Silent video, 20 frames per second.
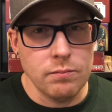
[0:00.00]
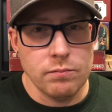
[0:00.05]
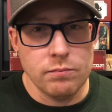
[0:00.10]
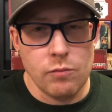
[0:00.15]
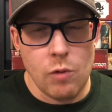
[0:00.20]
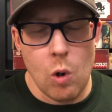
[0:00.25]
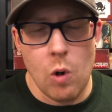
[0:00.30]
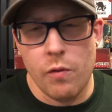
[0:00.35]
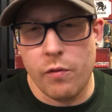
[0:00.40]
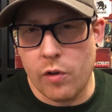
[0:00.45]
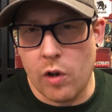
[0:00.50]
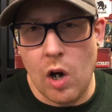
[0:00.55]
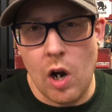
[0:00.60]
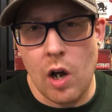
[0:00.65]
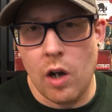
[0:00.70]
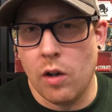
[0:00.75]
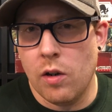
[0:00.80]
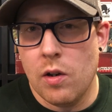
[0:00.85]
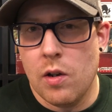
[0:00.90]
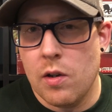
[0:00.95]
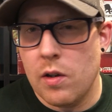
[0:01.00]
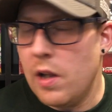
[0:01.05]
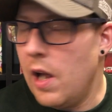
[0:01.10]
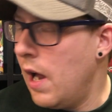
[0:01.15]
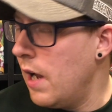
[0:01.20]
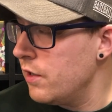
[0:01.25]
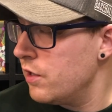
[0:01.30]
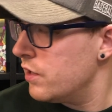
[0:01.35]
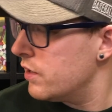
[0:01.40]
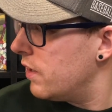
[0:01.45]
overall,
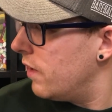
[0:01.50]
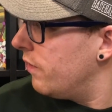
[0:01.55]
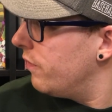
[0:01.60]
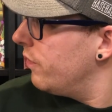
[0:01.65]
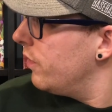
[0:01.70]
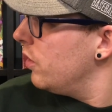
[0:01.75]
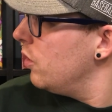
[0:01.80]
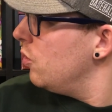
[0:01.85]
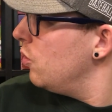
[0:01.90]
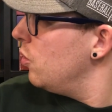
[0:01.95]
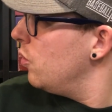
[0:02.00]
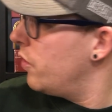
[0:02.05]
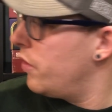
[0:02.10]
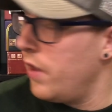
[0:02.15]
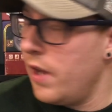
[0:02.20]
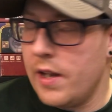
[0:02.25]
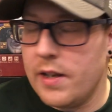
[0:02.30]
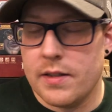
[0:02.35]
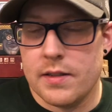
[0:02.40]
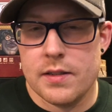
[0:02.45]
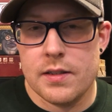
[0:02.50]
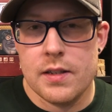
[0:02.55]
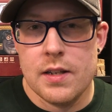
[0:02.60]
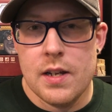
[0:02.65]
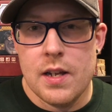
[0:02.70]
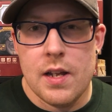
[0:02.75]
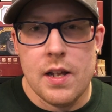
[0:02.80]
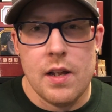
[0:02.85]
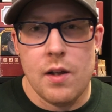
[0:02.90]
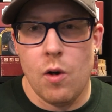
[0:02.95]
just a few things.
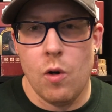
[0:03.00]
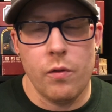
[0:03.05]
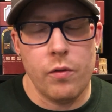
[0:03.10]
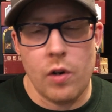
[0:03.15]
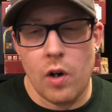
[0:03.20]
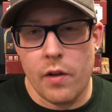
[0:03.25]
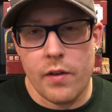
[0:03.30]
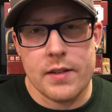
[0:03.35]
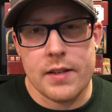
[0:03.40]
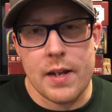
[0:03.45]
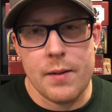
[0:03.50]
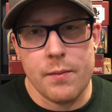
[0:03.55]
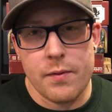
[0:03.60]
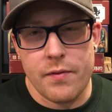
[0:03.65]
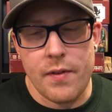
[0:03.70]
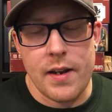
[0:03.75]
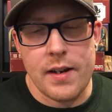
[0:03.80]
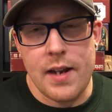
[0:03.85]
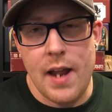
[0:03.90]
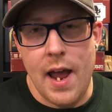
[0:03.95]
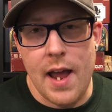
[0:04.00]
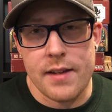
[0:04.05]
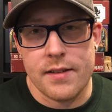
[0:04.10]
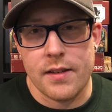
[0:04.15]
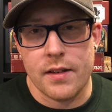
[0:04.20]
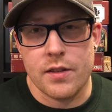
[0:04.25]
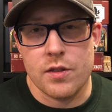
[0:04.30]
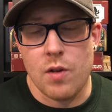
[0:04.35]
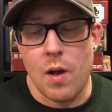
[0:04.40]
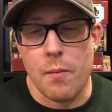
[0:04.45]
Overall, this game is
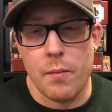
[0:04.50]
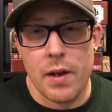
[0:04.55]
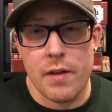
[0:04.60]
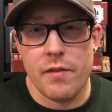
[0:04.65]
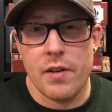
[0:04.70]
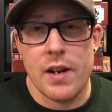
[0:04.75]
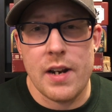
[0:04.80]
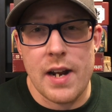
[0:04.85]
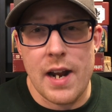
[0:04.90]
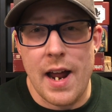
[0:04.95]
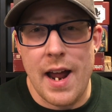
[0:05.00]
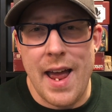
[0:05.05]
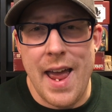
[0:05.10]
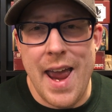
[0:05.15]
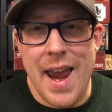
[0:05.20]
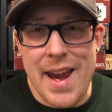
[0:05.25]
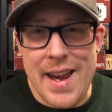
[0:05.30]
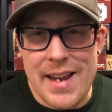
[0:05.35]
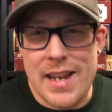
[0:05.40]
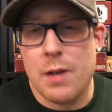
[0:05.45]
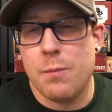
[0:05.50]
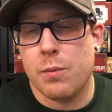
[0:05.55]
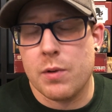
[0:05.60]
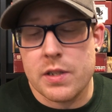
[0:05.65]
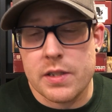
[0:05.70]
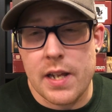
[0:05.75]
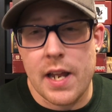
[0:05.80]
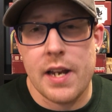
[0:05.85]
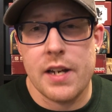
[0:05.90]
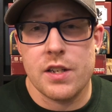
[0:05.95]
fantastic. So I'm giving it an
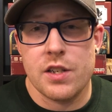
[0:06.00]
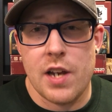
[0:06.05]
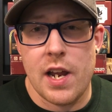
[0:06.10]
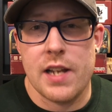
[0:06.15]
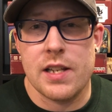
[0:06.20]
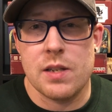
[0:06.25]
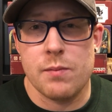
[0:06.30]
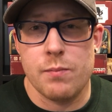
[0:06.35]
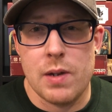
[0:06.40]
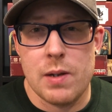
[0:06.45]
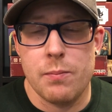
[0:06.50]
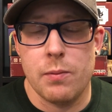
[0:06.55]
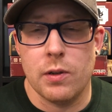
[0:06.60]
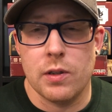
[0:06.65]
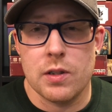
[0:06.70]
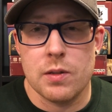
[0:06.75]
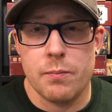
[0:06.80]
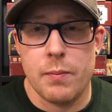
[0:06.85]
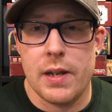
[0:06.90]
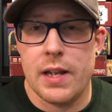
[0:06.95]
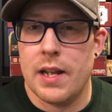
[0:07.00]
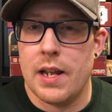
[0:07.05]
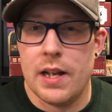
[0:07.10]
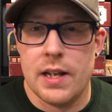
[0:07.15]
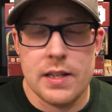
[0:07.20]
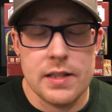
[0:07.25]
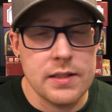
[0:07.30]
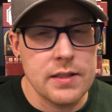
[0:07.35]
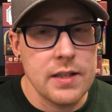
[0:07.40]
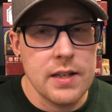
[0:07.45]
80% Chance of Meeples,
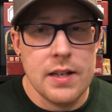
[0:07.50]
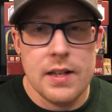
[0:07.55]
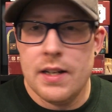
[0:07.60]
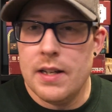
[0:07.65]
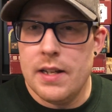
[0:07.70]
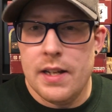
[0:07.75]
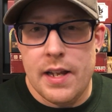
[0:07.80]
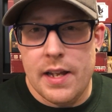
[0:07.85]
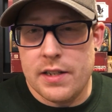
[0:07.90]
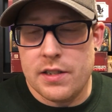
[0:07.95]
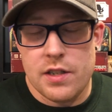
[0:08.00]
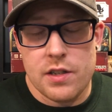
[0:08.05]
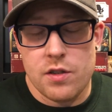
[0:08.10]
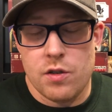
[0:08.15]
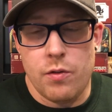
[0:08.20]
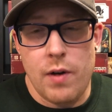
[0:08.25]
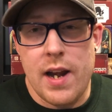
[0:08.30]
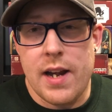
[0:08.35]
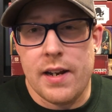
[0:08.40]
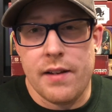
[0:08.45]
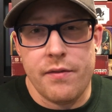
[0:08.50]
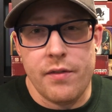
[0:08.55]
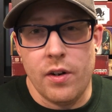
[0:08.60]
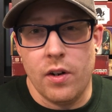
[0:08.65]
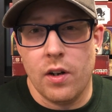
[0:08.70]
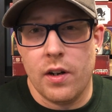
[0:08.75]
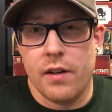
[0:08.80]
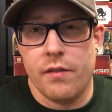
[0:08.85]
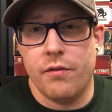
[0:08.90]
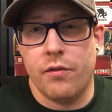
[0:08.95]
because it's just great. If you're
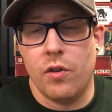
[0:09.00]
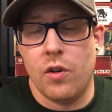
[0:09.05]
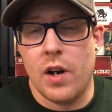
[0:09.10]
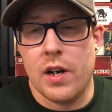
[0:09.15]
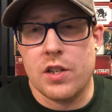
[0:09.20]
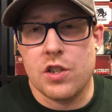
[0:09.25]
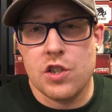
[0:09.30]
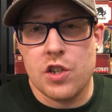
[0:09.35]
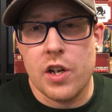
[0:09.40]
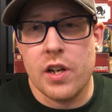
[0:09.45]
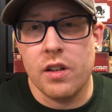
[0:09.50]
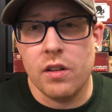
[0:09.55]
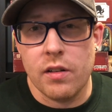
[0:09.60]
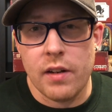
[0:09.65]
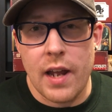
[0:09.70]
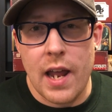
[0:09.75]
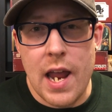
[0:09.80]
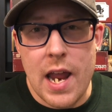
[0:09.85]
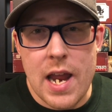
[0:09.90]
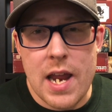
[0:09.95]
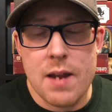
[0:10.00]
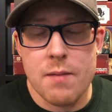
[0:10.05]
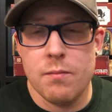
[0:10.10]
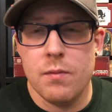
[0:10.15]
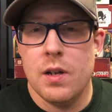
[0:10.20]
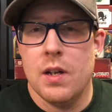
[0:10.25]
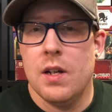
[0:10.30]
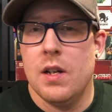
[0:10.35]
looking for a chill game,